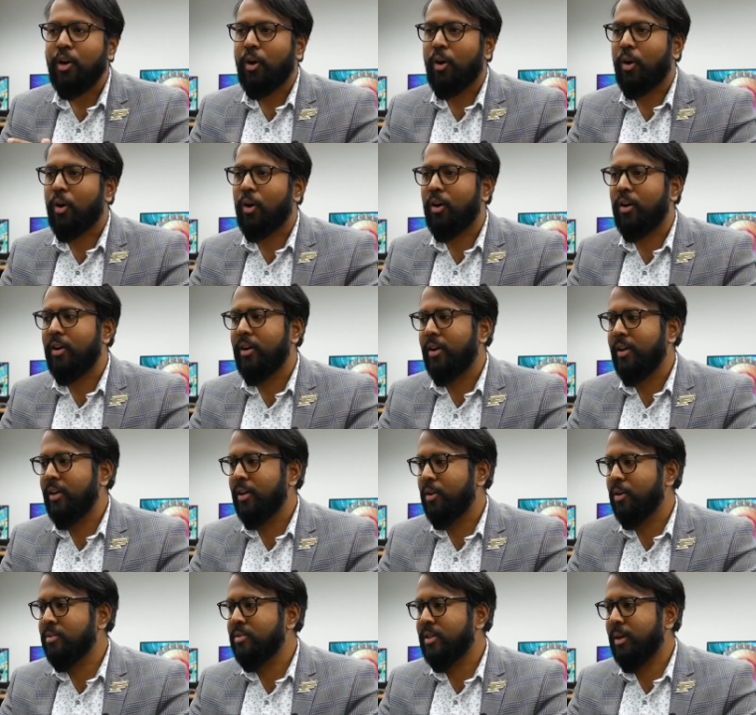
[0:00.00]
or you
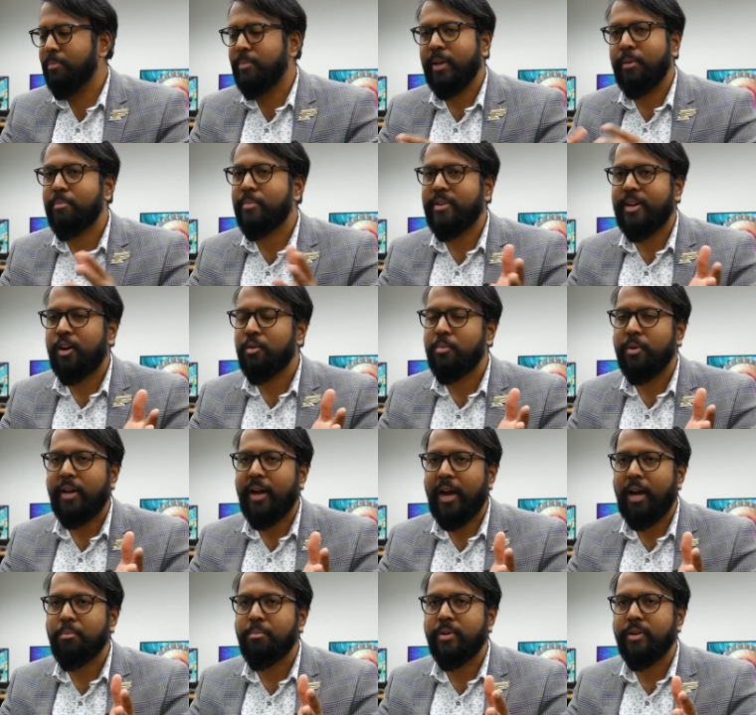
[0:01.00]
know something terrible
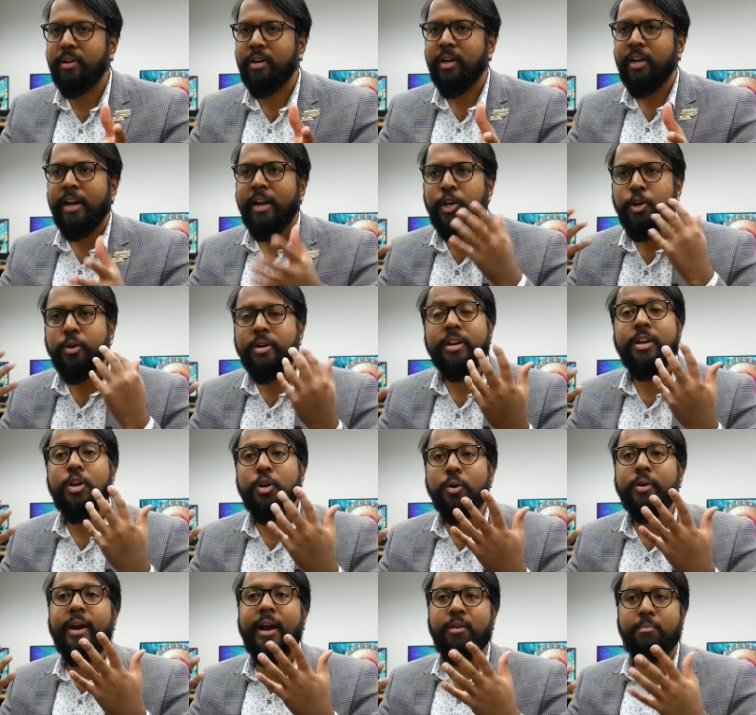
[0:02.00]
happened you can
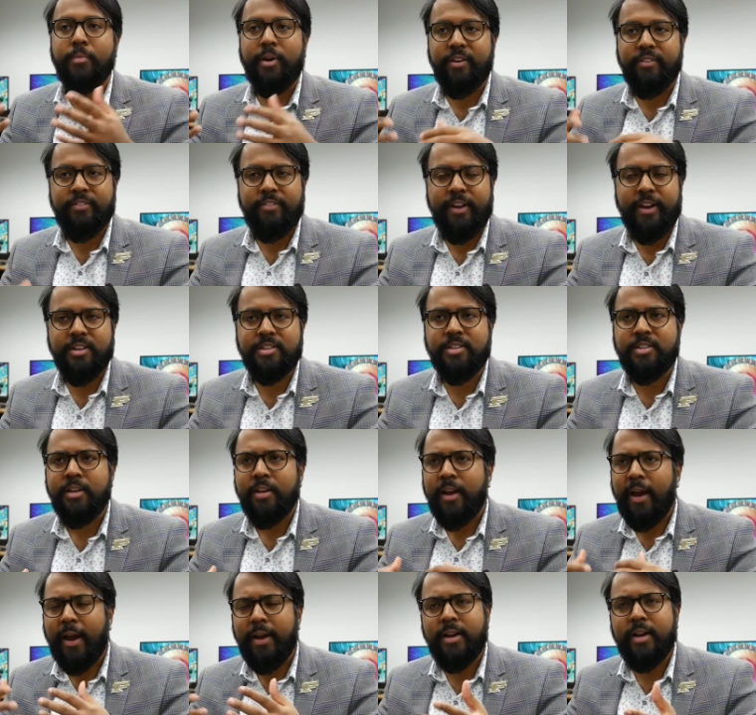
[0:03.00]
look at my face
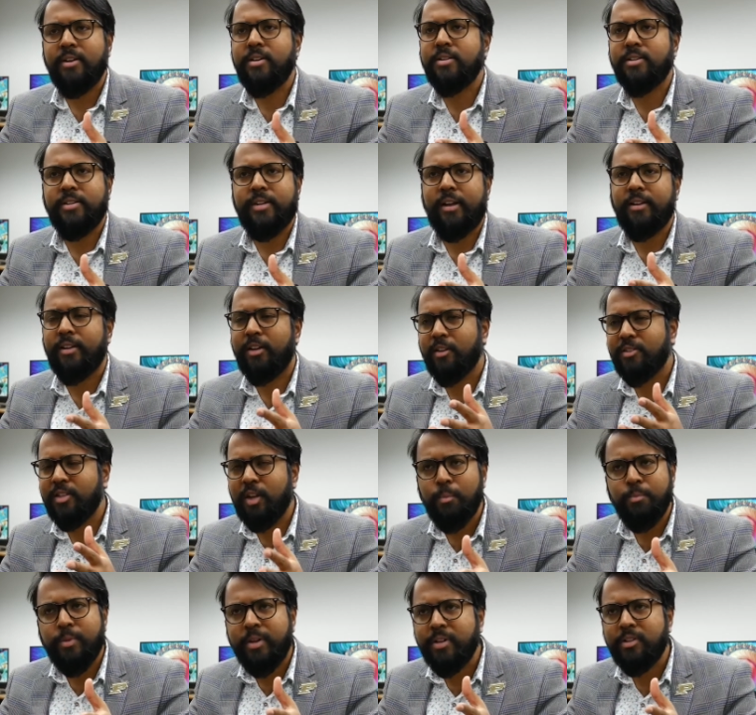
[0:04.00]
and understand that
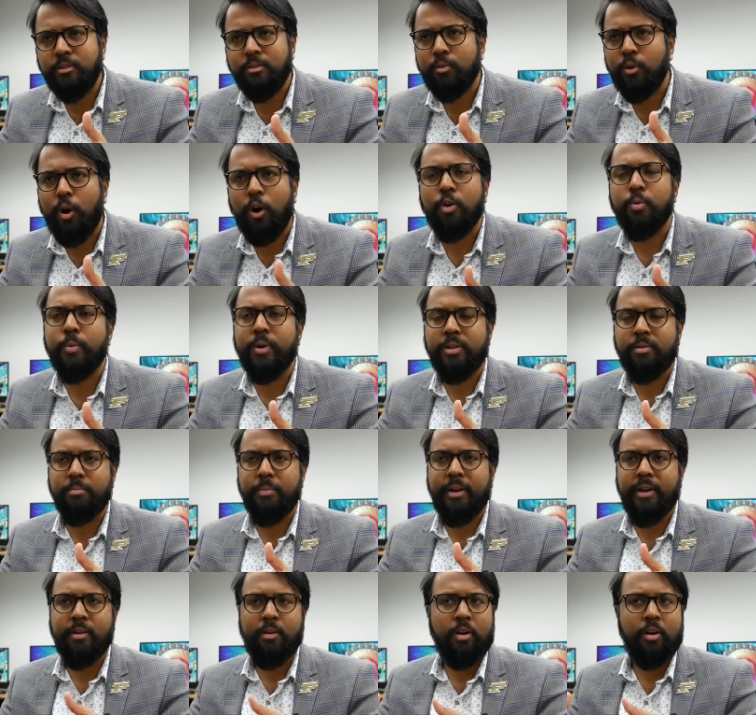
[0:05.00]
something's wrong with
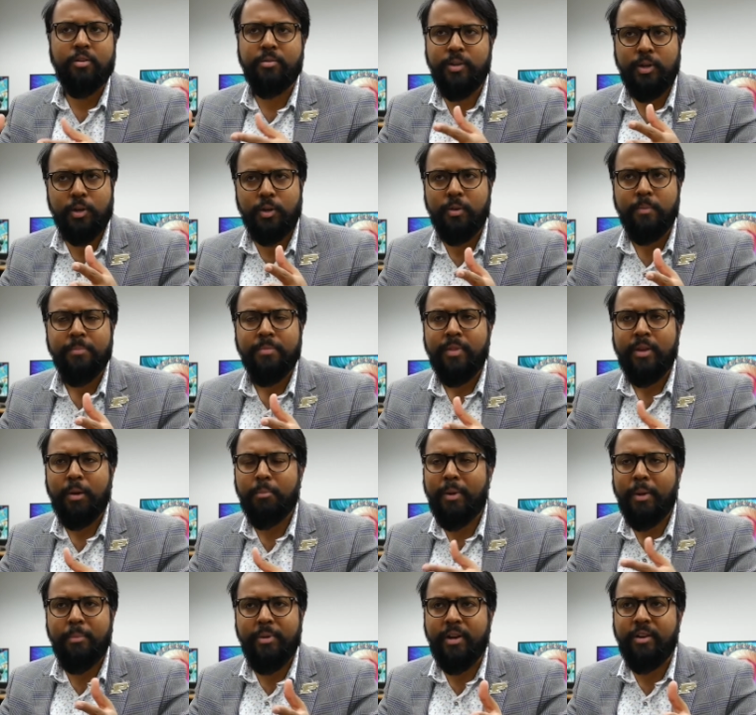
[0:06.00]
me or you know
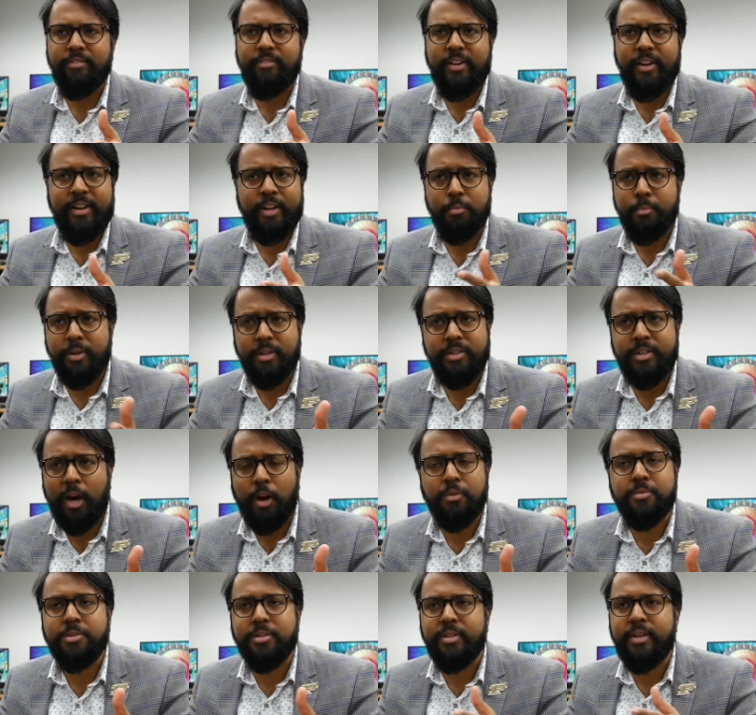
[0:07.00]
maybe i'm feeling a bit
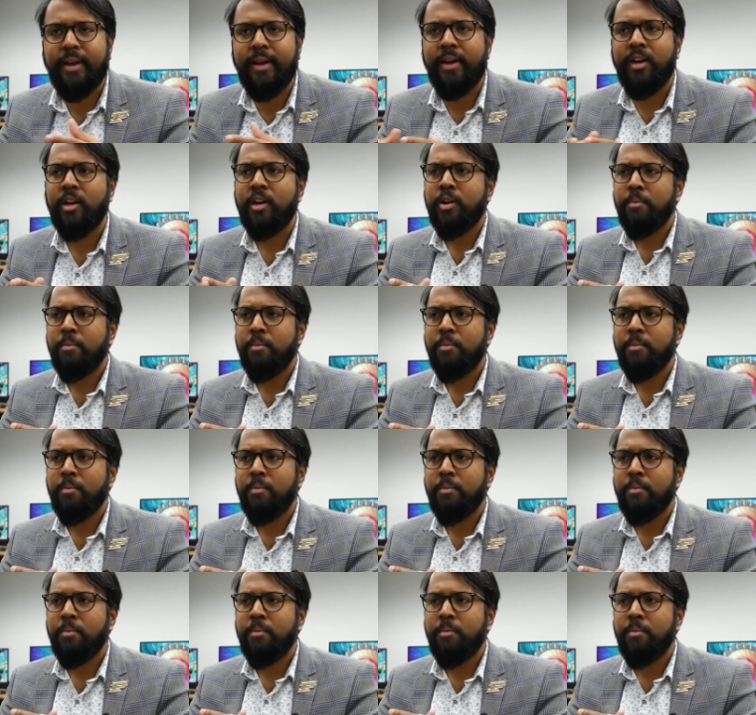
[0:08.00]
down today